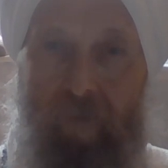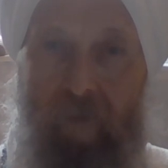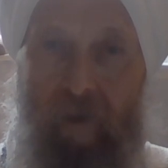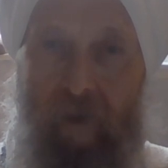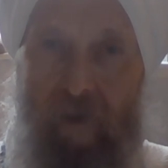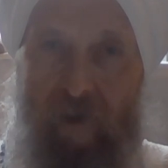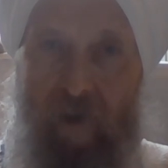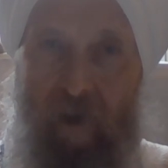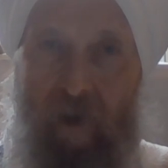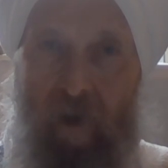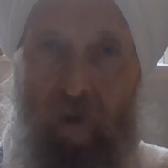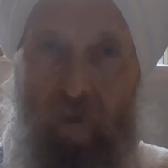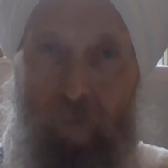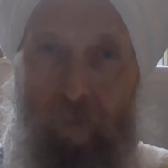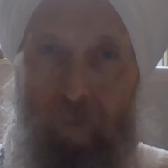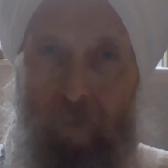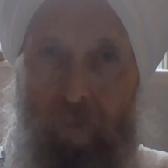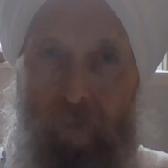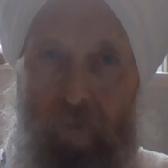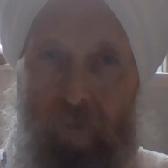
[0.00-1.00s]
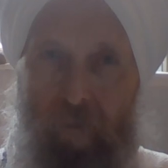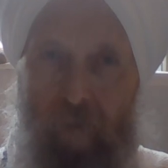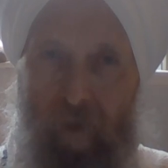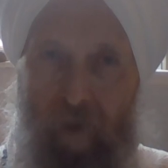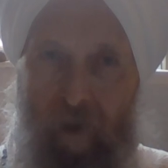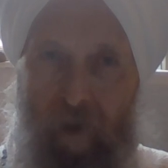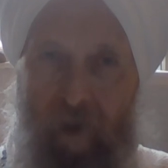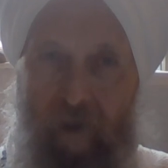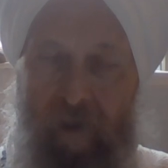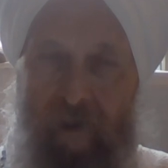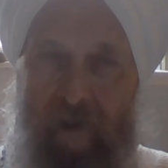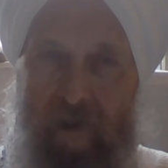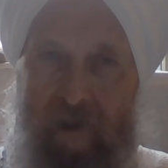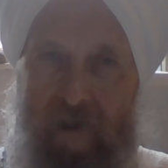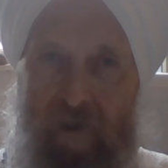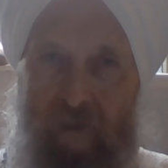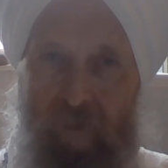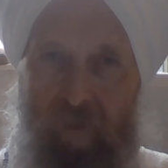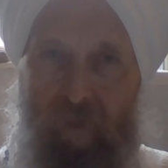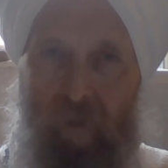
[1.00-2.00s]
he's here to guide us.
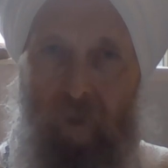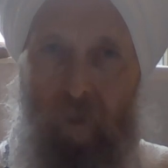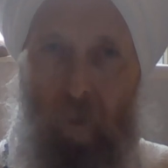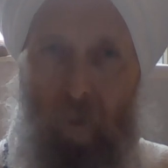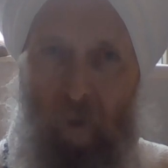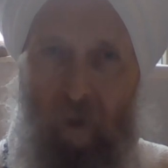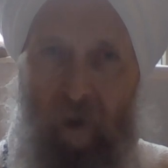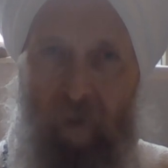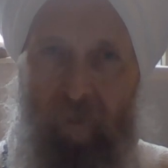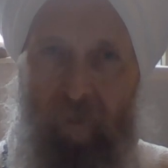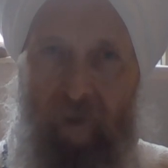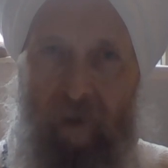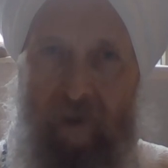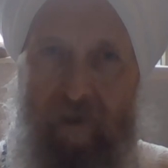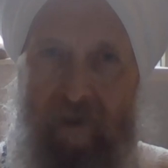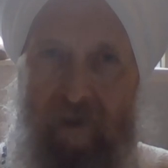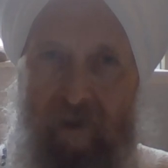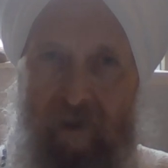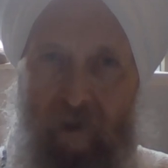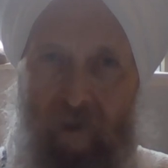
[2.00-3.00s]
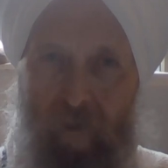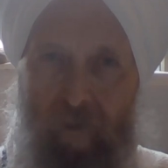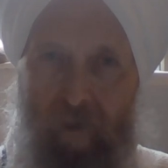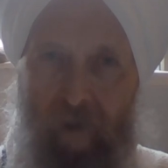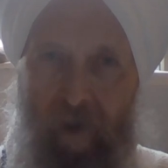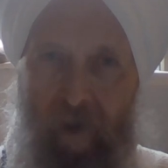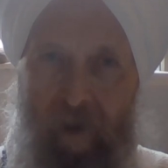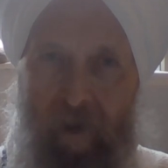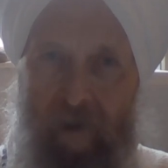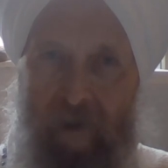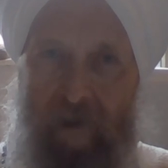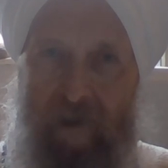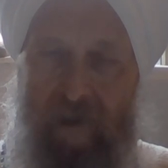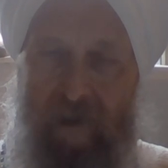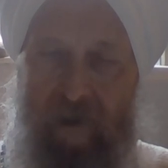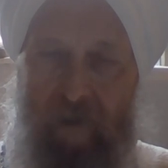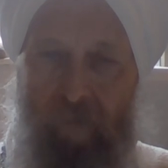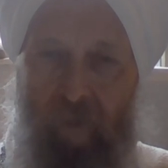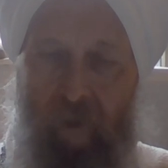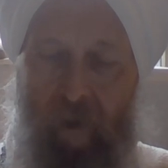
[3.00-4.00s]
Guru Ramdas is here to guide us.
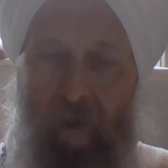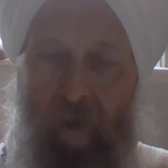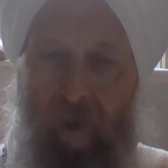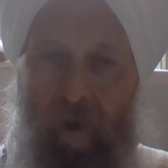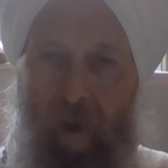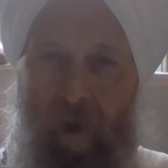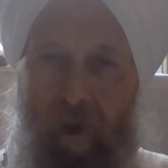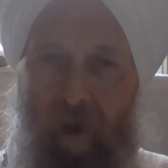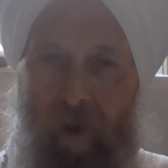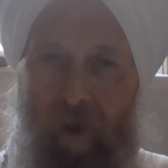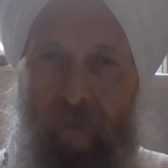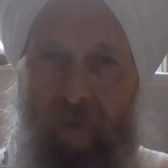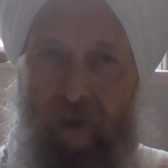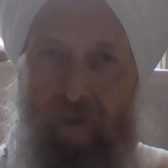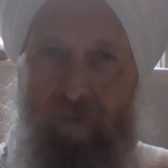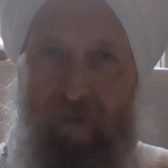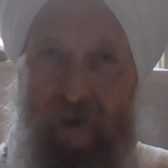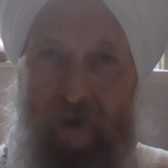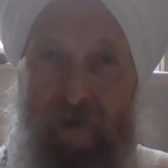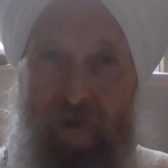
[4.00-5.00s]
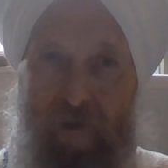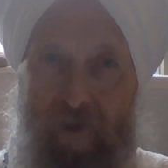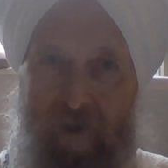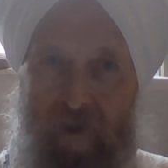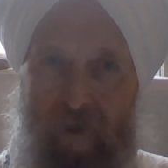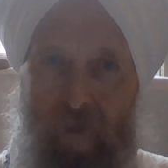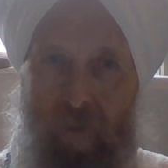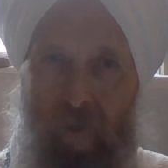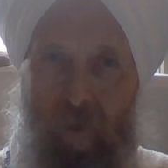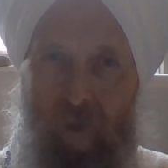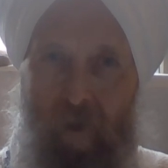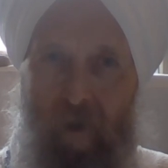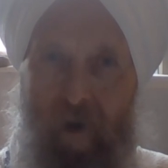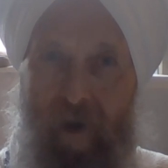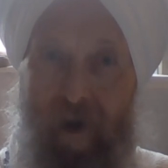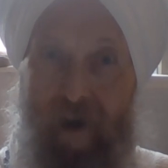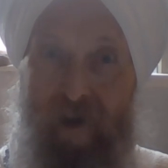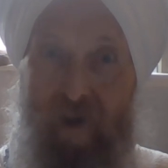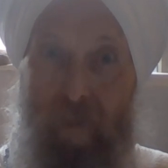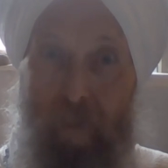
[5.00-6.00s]
And that vision to
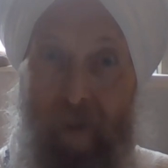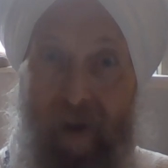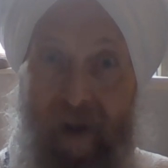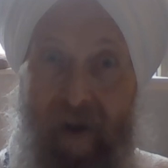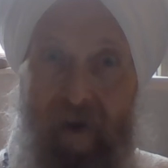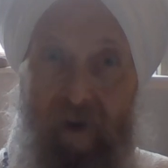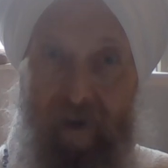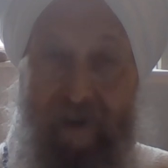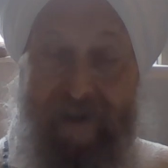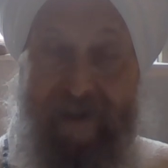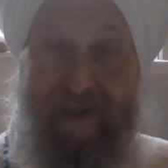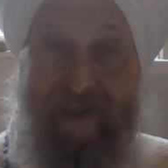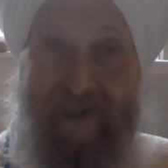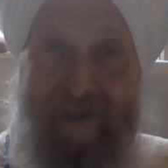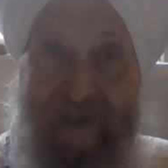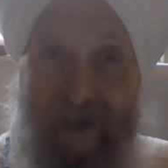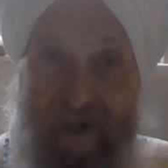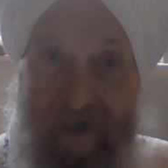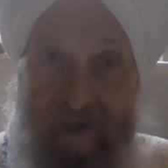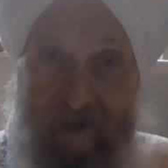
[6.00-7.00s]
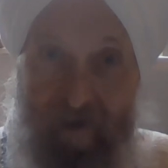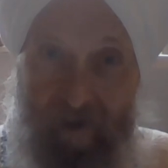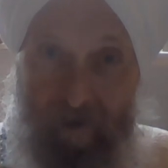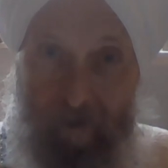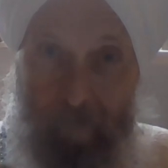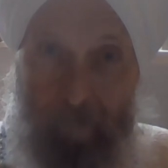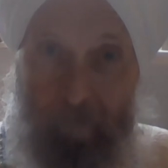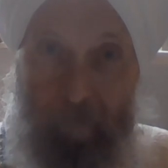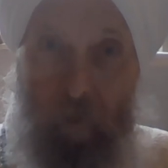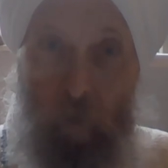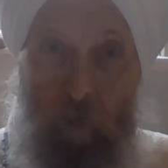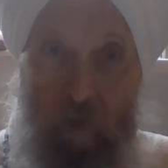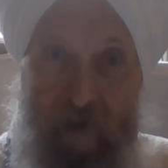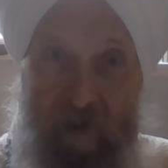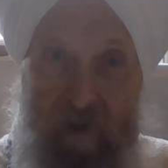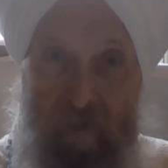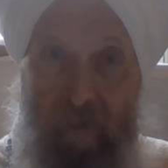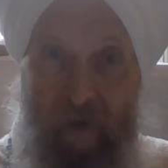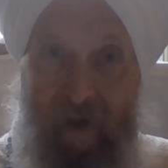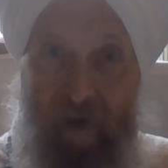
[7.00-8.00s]
aspire, that standard to
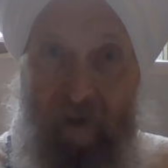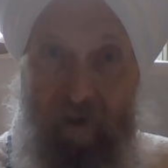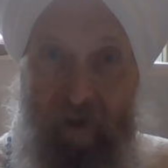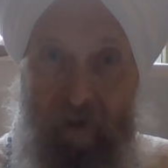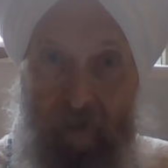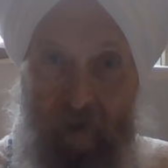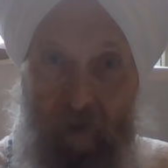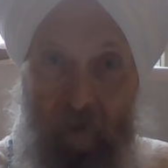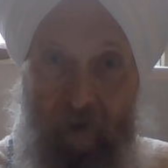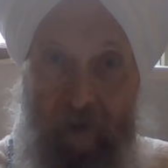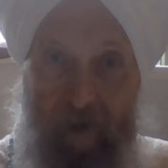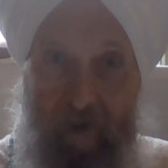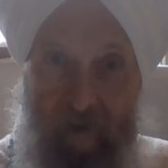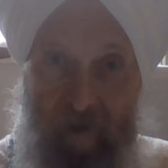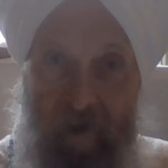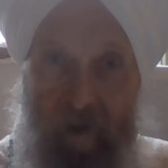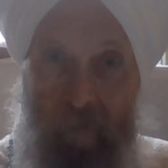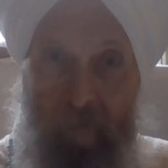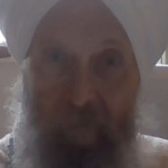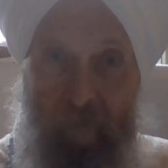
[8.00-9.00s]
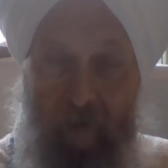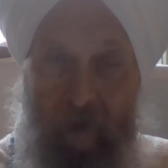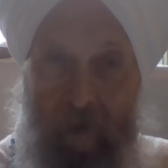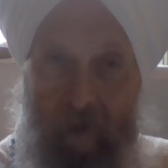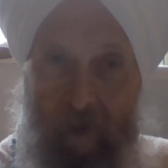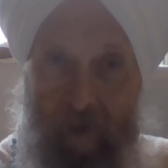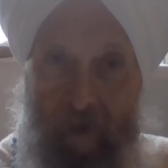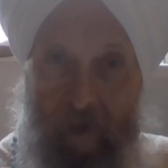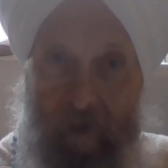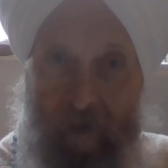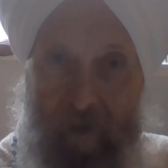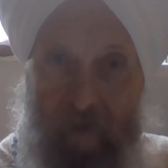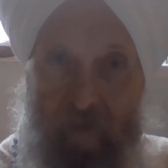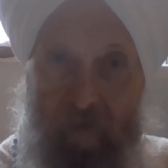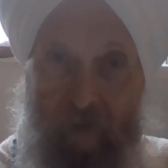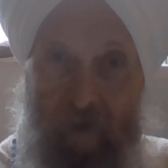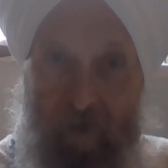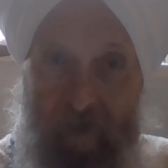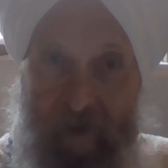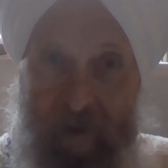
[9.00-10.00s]
aspire to be greater than him, is
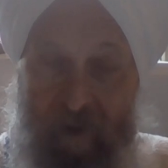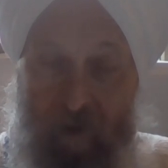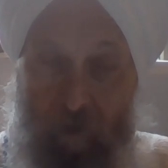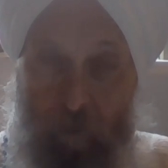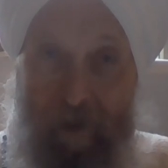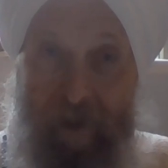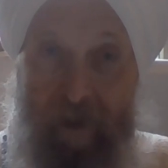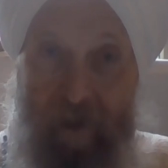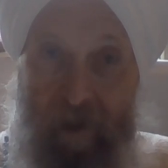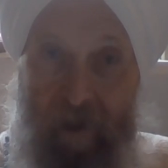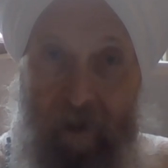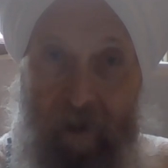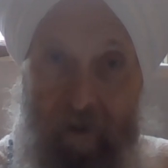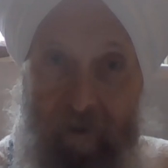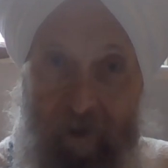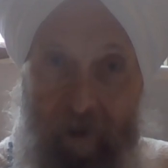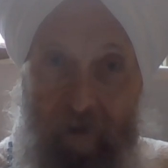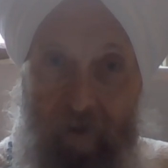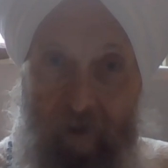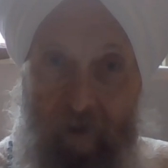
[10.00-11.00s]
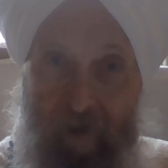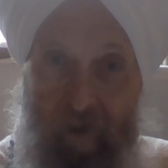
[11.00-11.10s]
very threatening, I think, to